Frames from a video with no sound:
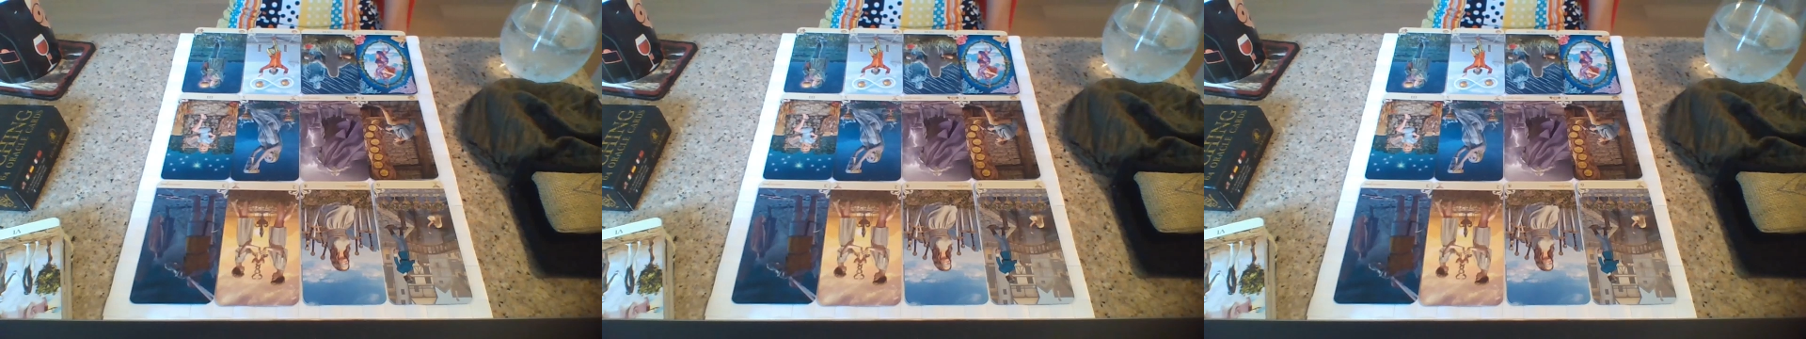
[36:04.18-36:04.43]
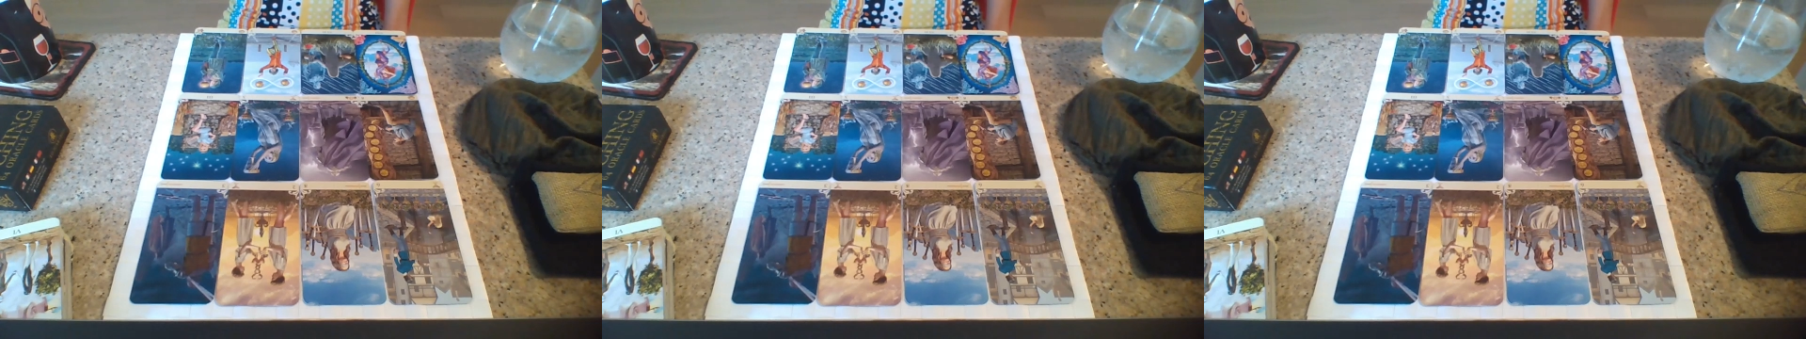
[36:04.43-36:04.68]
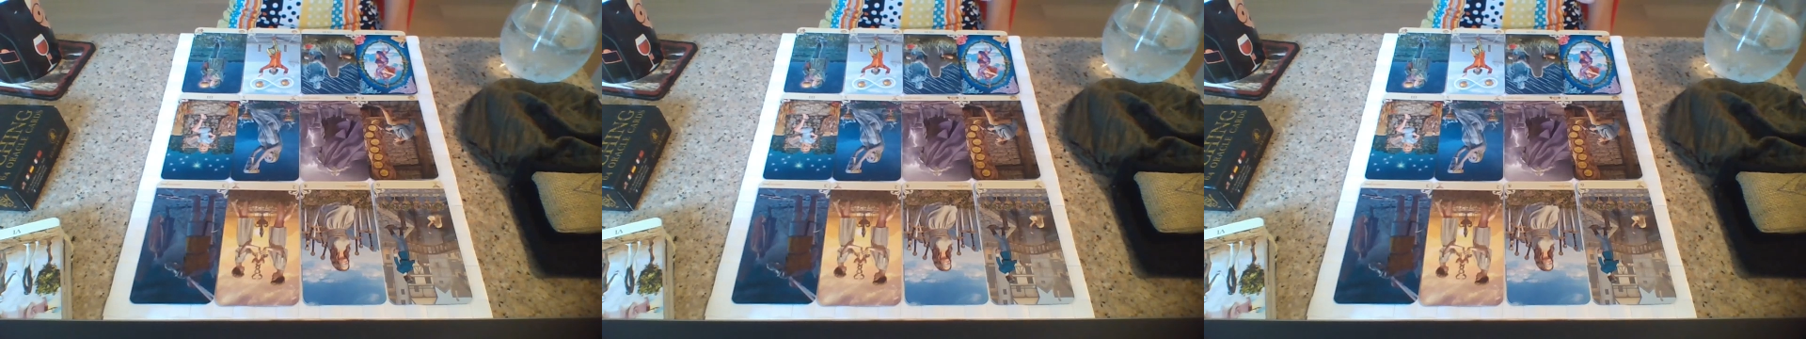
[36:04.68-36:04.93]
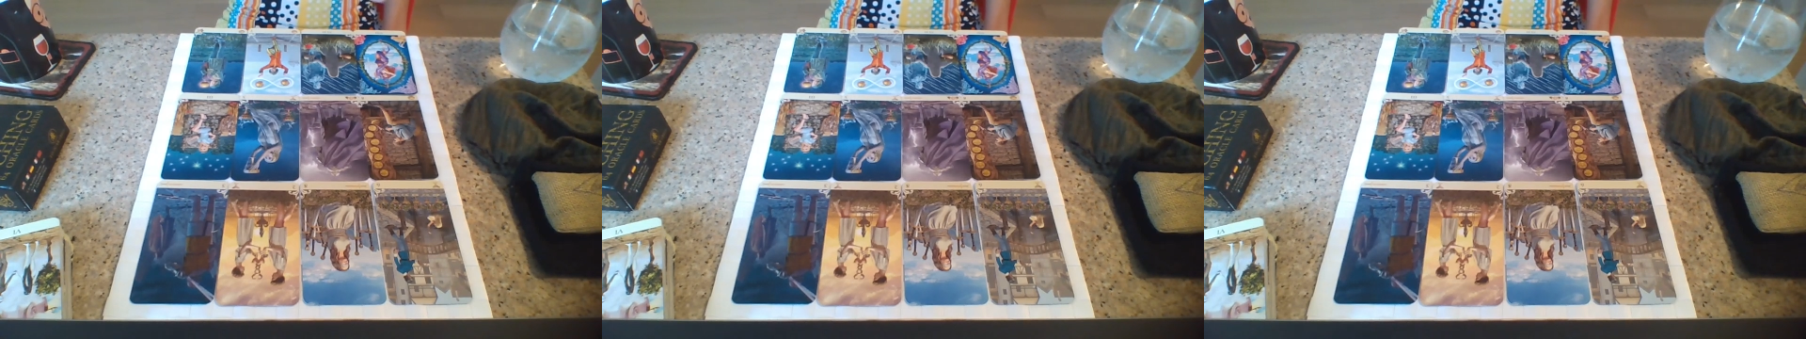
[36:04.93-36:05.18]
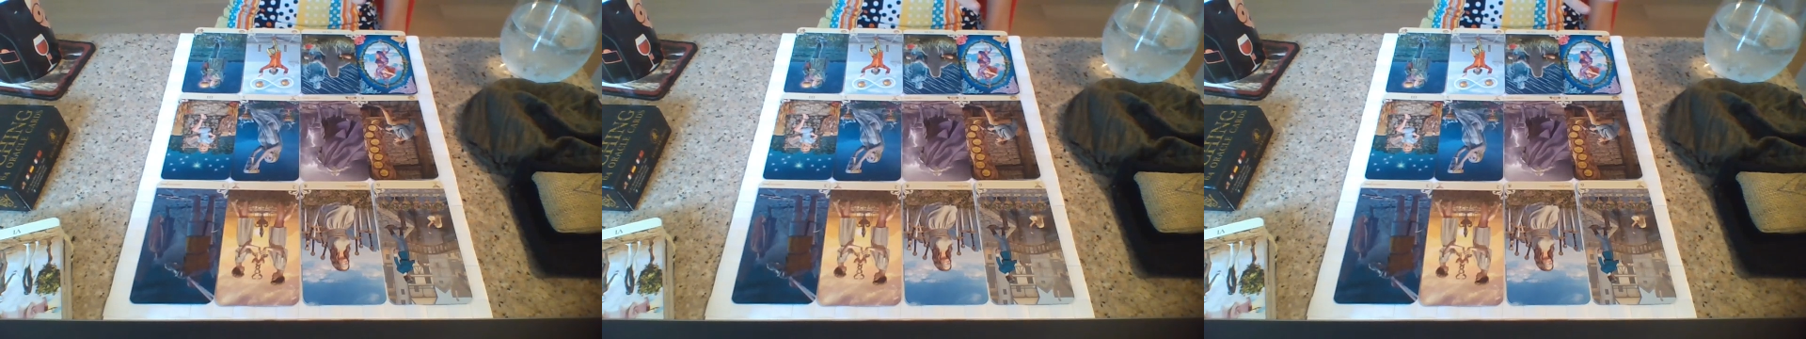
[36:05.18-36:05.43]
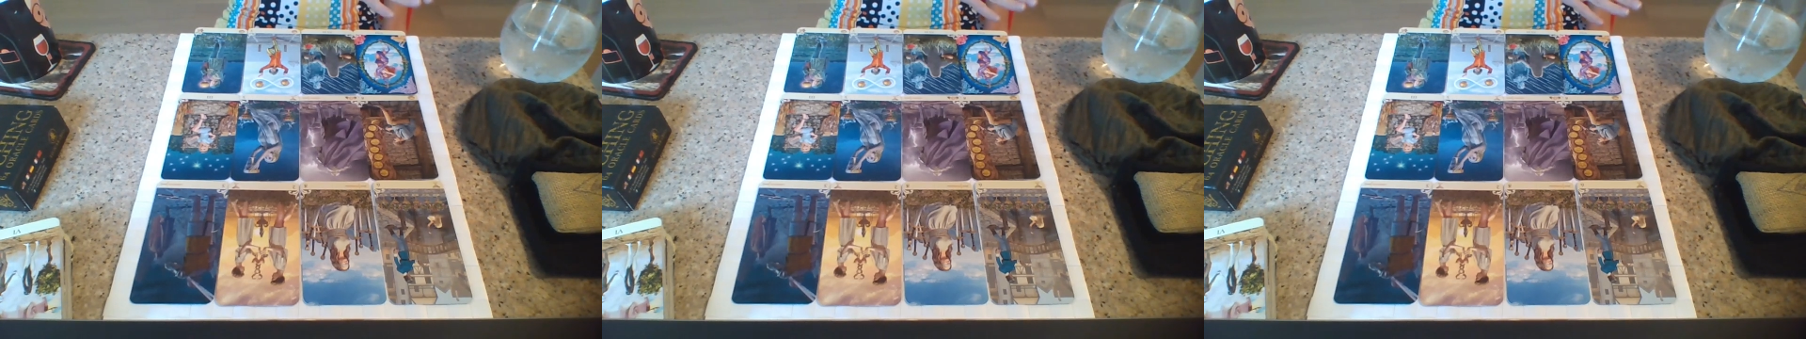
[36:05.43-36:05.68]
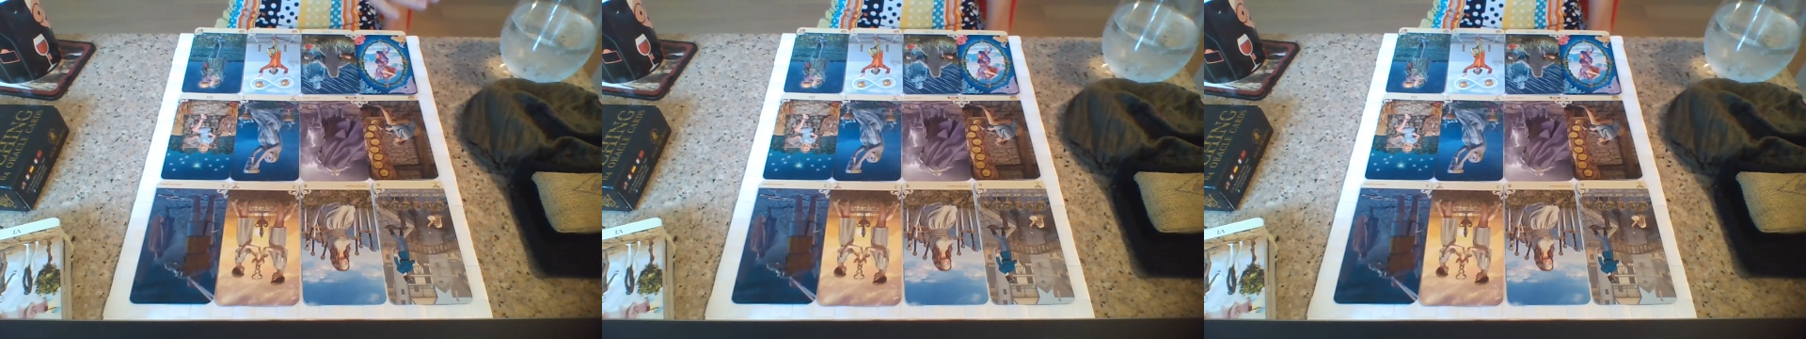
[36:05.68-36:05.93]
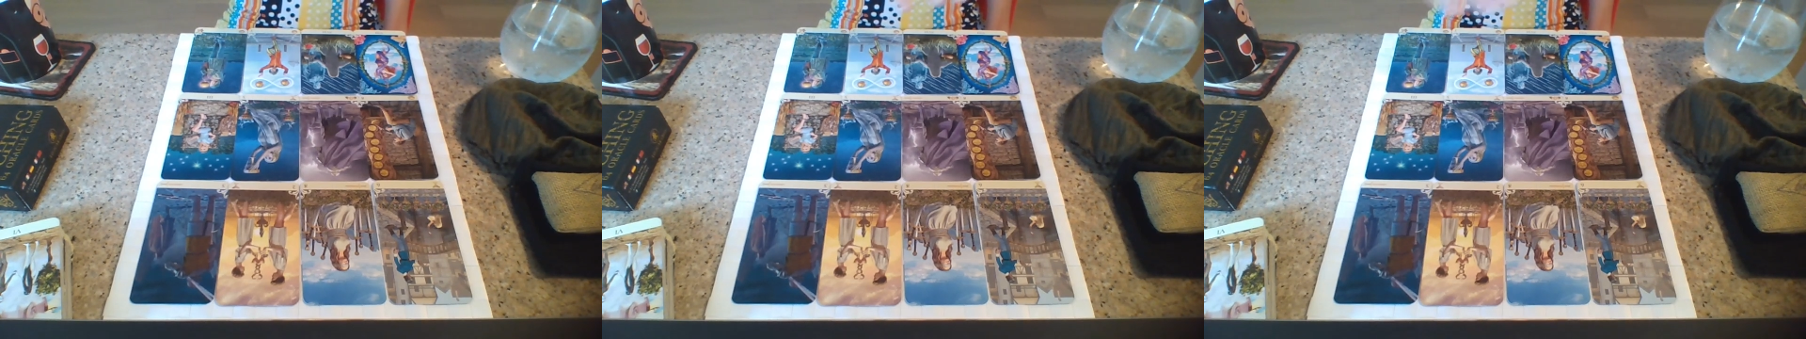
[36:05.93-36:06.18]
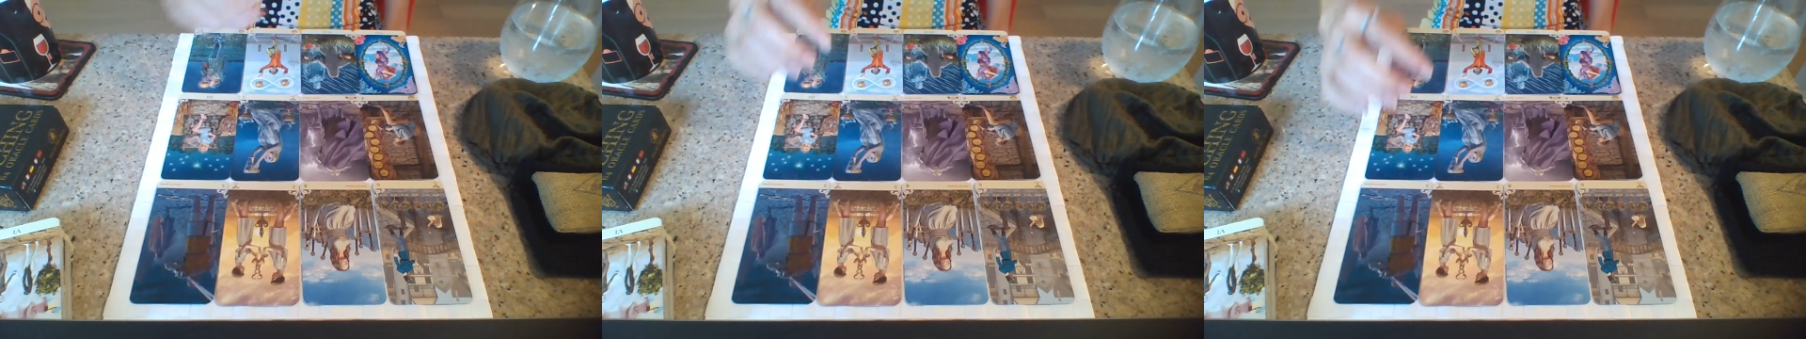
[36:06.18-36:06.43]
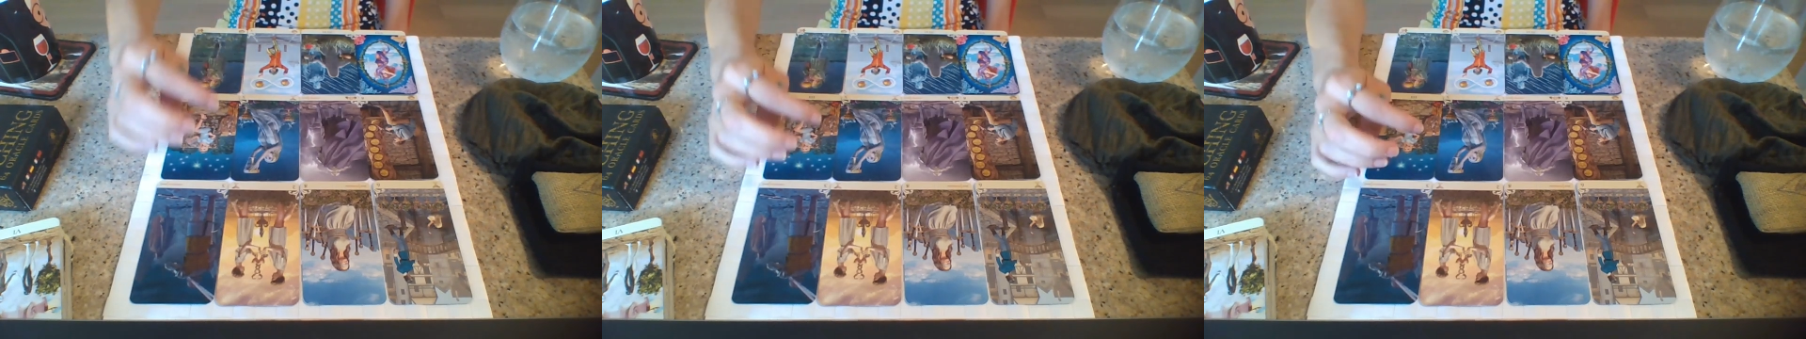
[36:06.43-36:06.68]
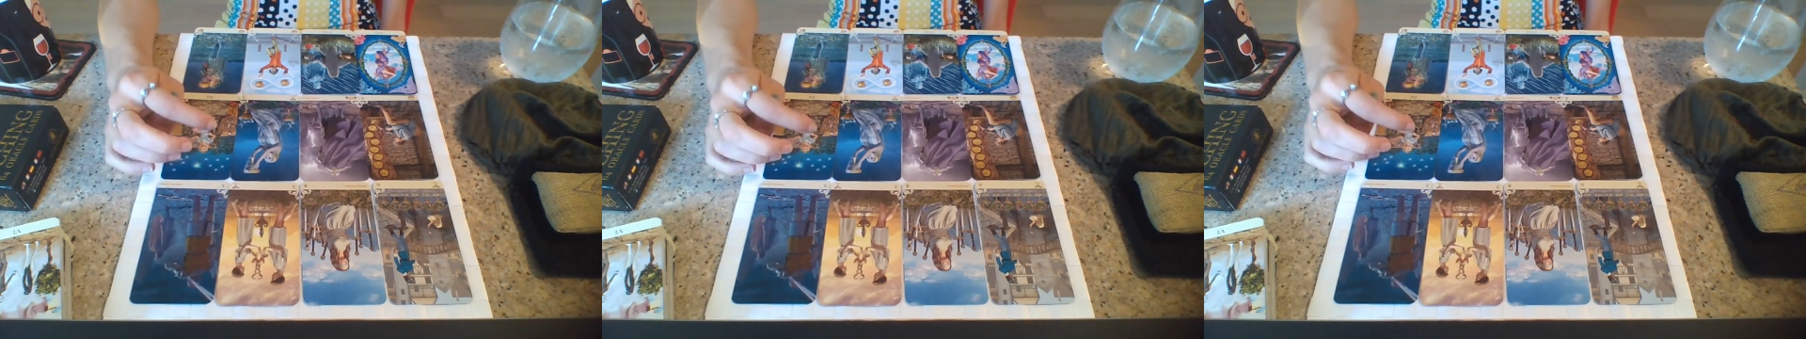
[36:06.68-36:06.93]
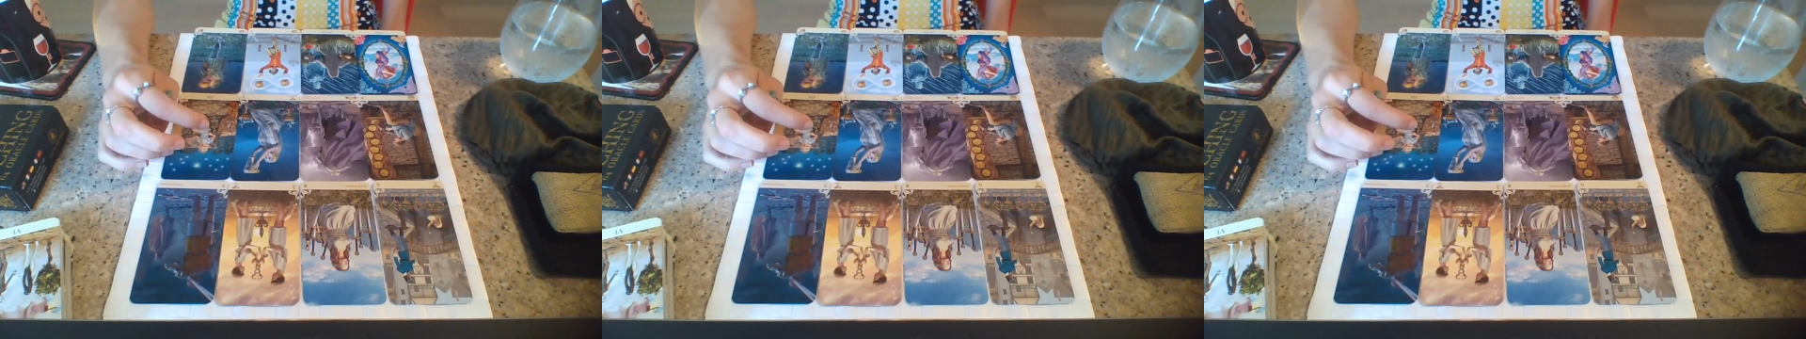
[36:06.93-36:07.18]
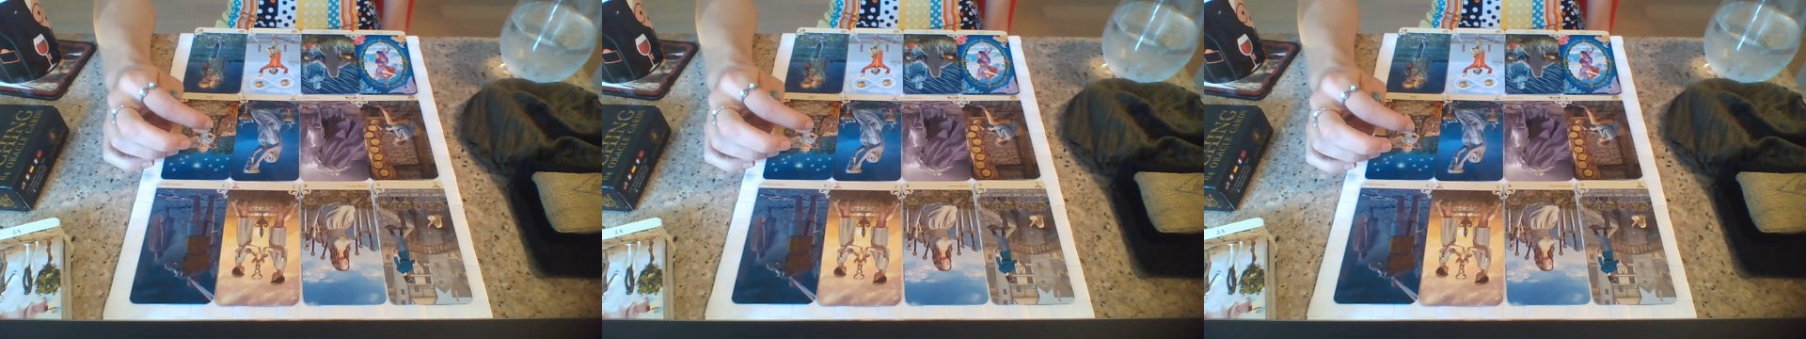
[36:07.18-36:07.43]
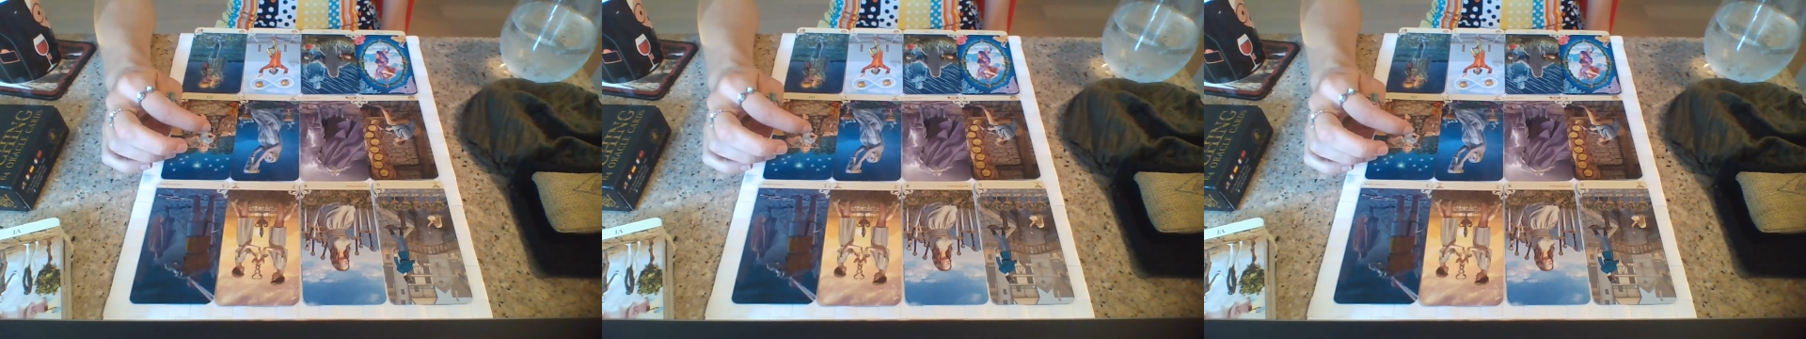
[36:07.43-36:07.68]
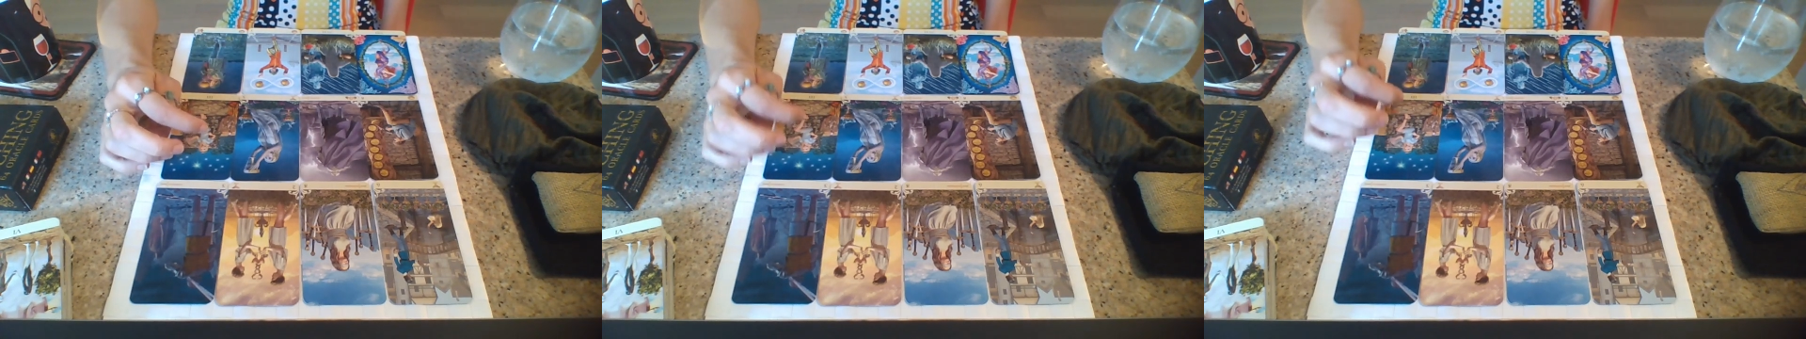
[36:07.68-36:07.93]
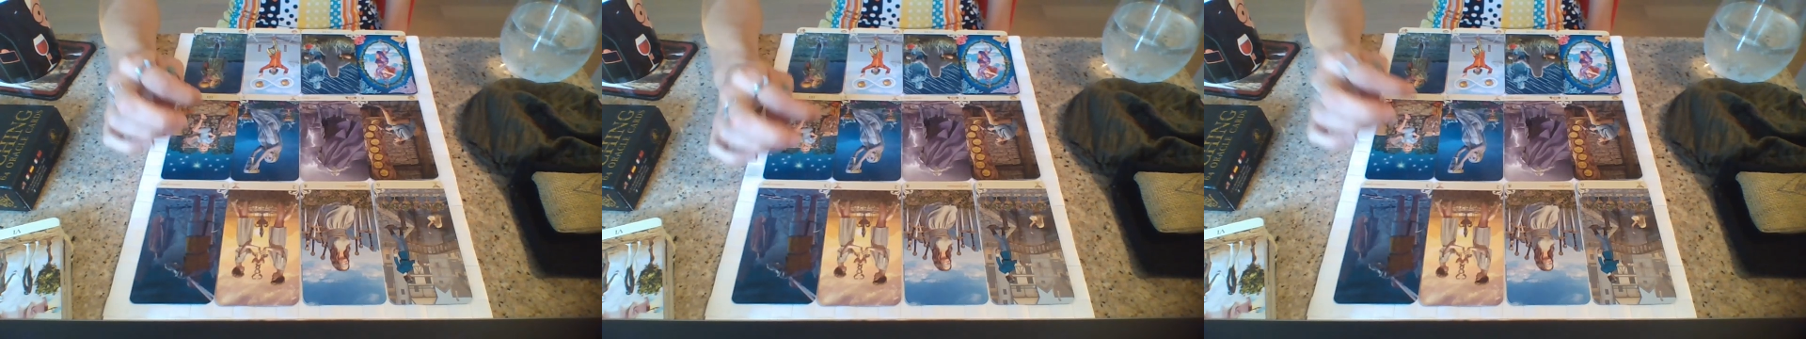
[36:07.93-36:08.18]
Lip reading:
Nobody's mouth can be seen.